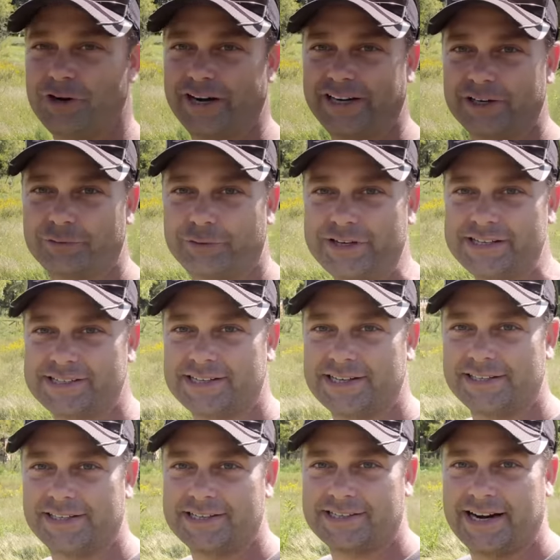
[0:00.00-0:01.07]
I can
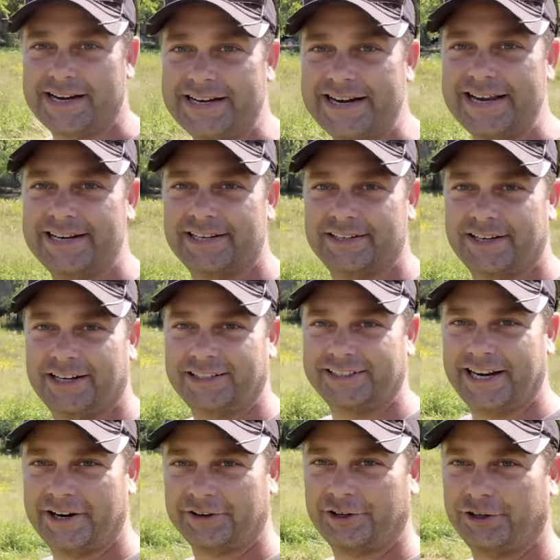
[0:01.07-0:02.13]
reseed this, I need to knock
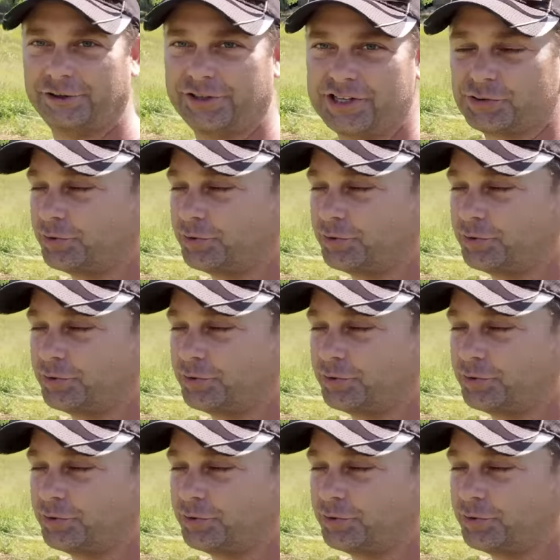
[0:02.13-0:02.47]
down all these